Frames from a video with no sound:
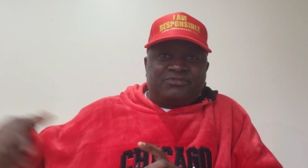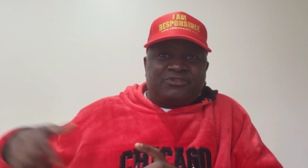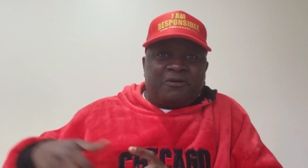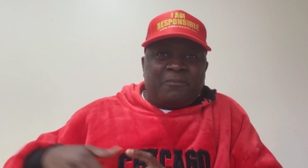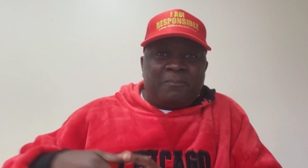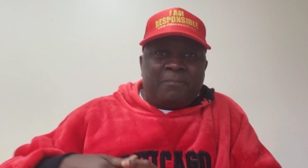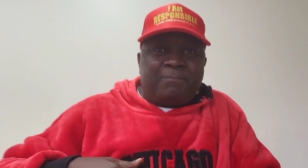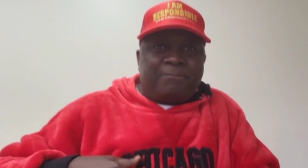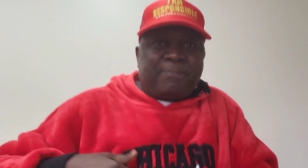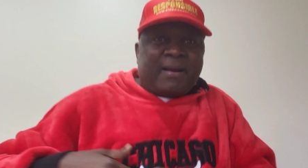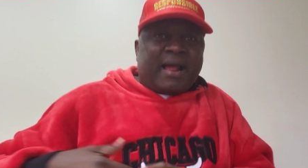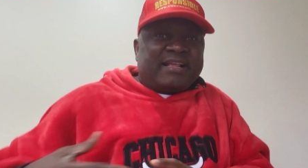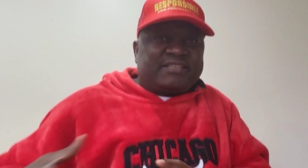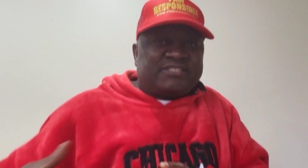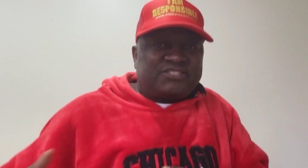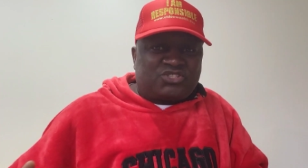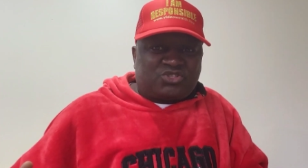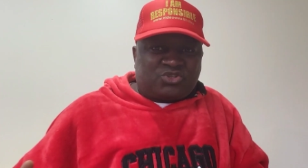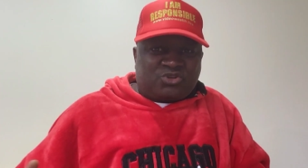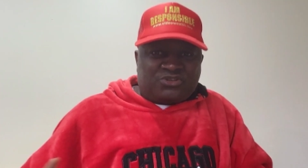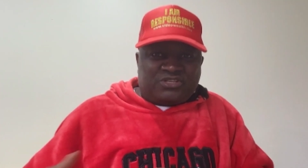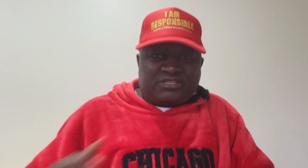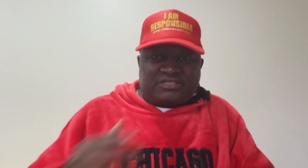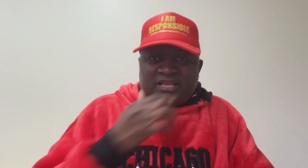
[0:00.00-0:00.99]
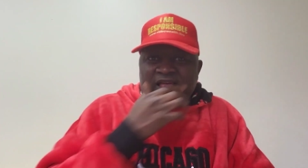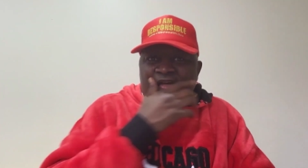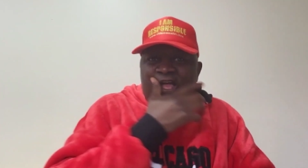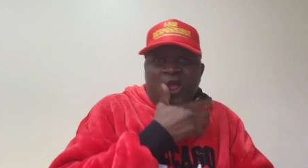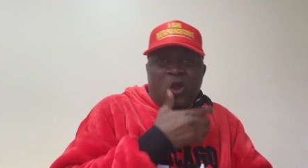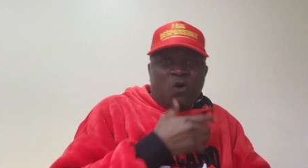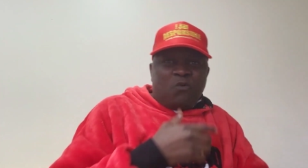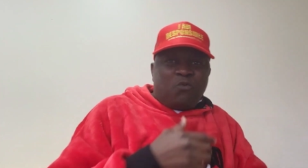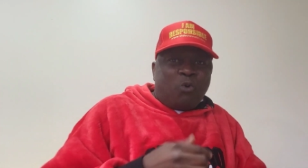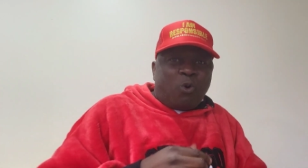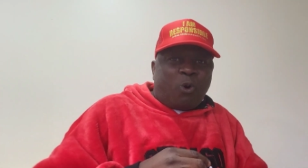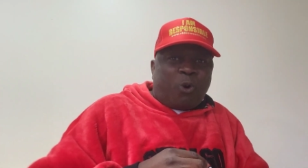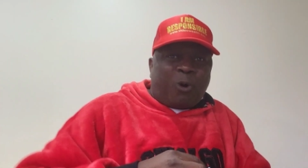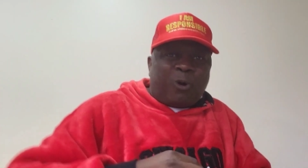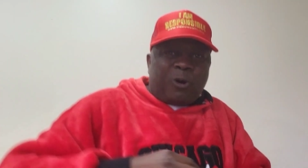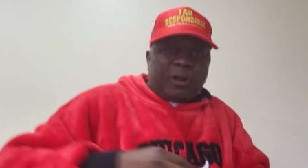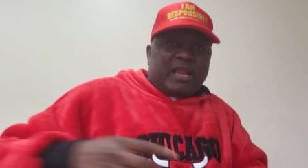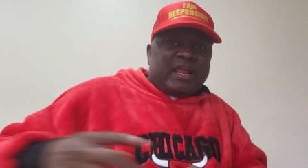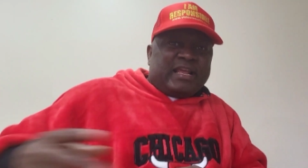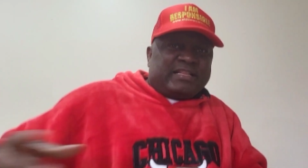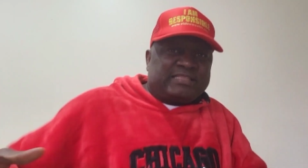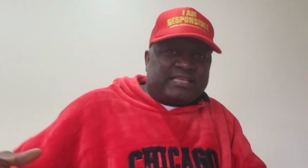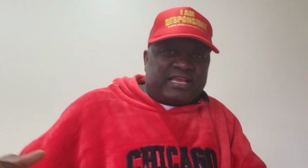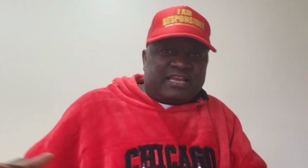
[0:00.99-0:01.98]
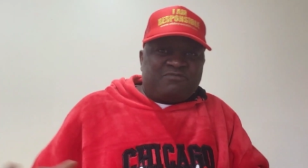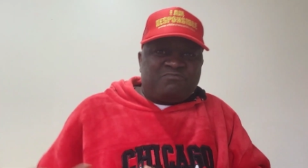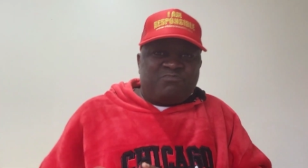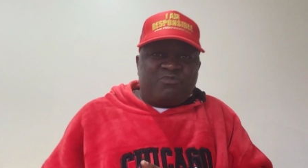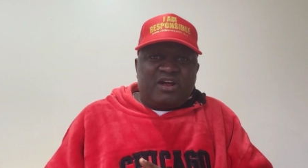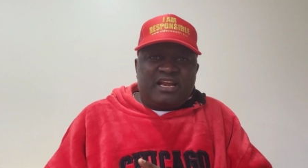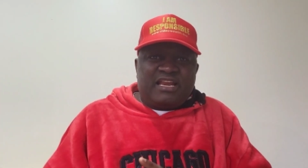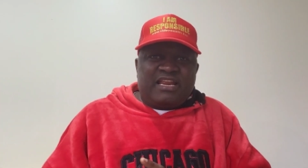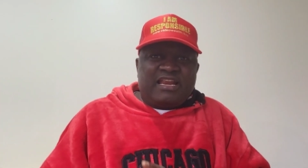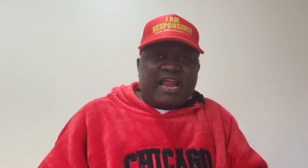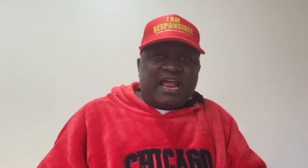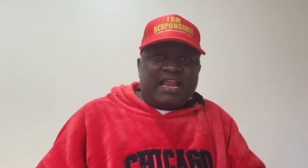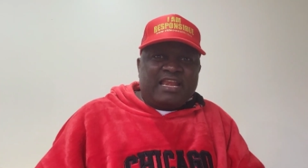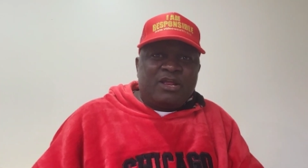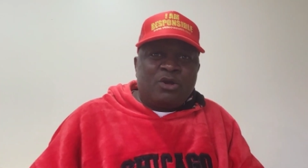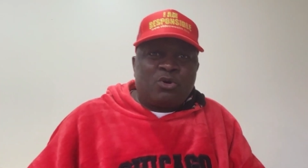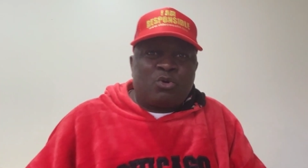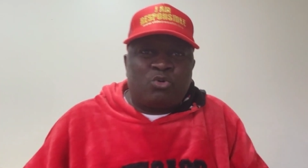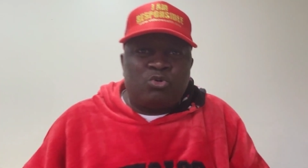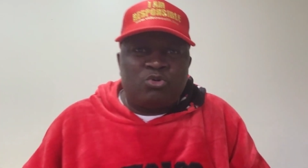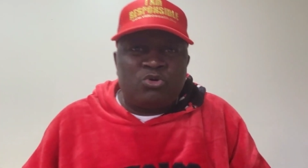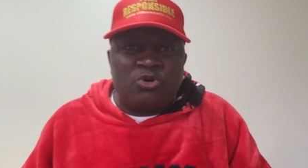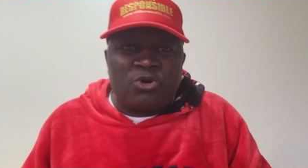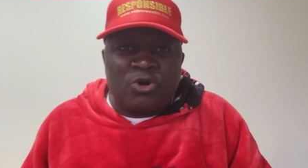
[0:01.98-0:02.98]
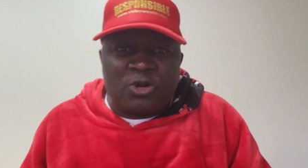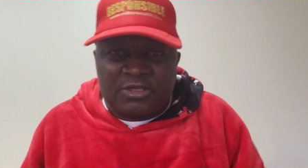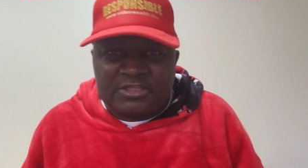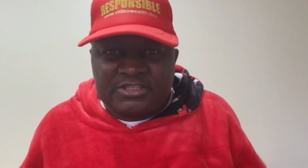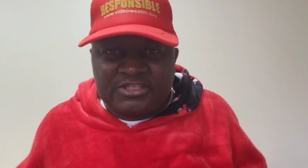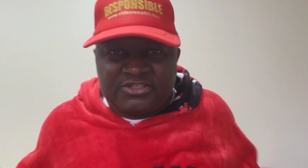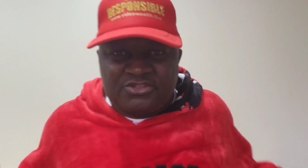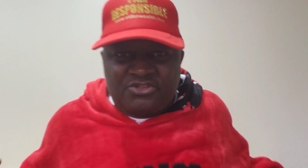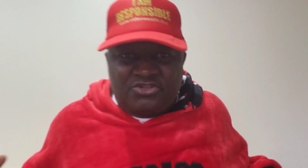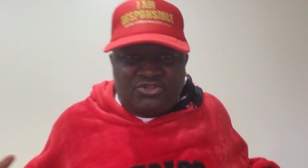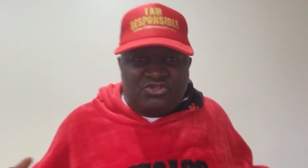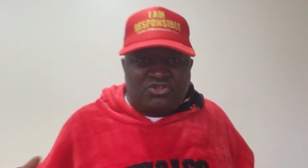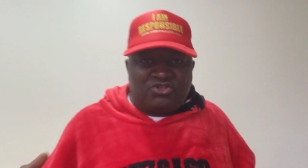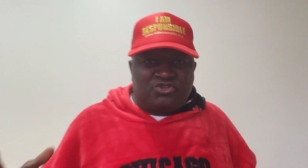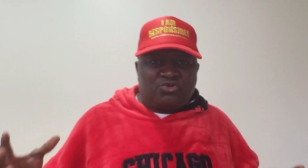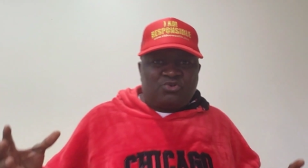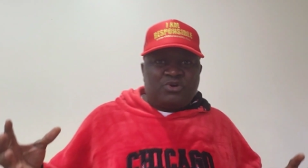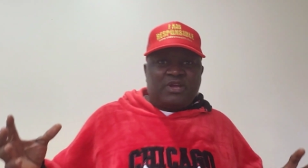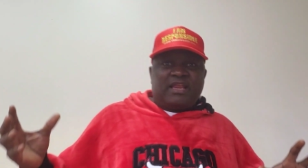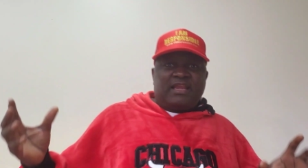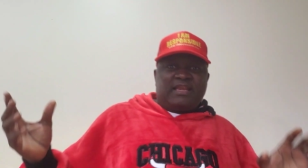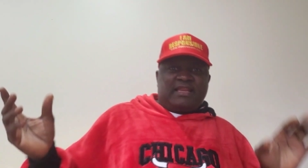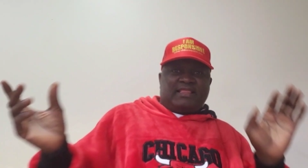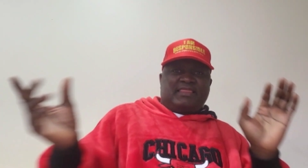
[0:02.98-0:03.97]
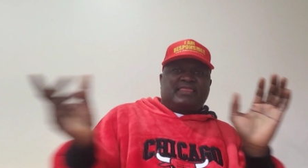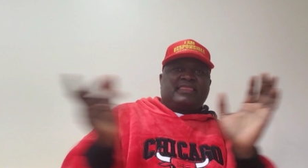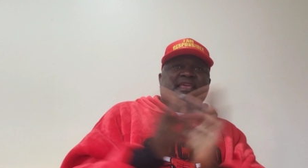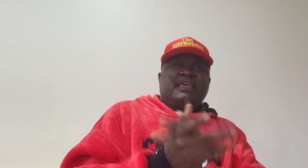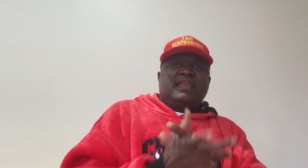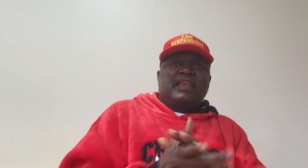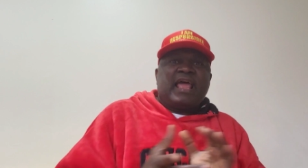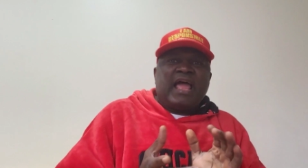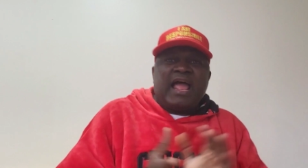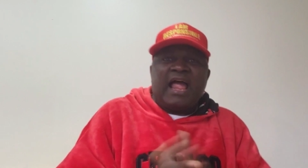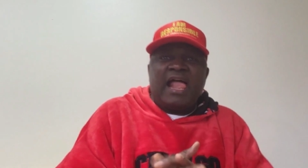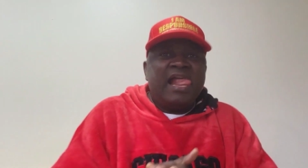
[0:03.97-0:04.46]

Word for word: some pastors who collected money and they could not do anything.